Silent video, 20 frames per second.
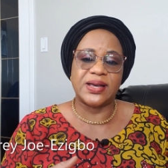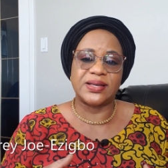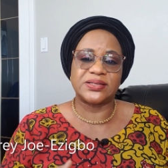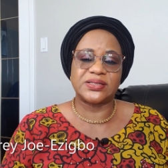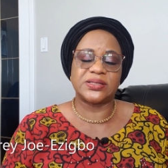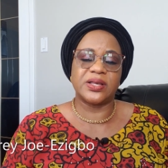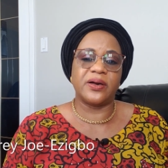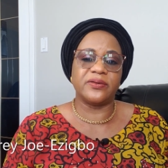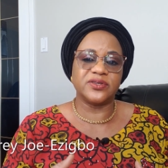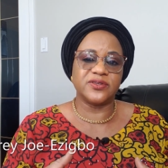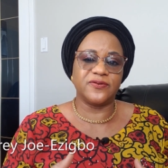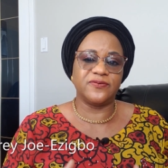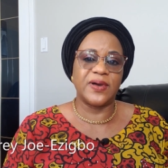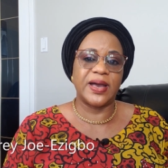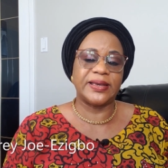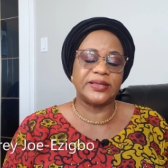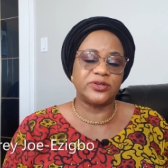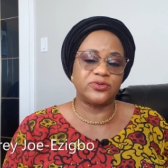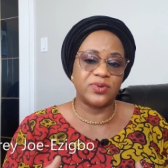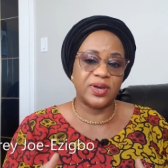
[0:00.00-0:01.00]
ourselves
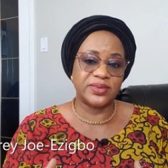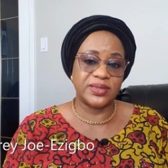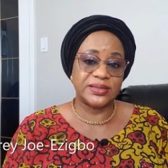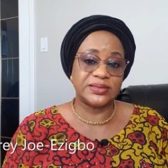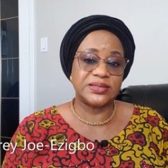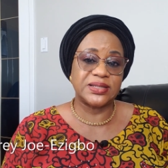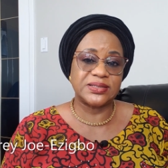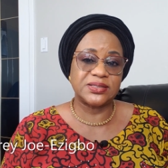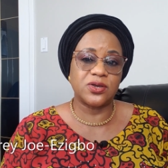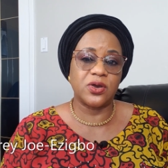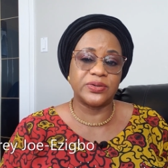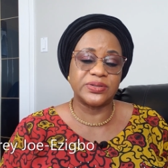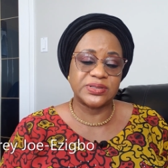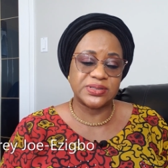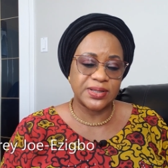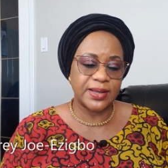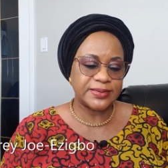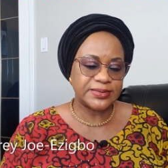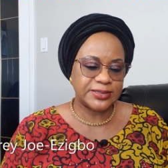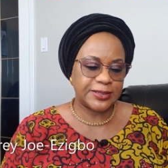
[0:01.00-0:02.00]
find rather
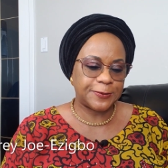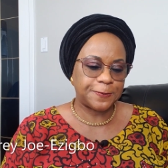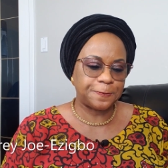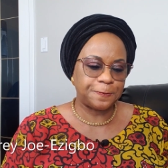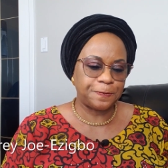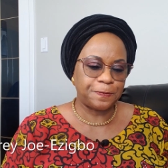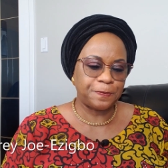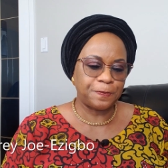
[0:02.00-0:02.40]
disconcerting.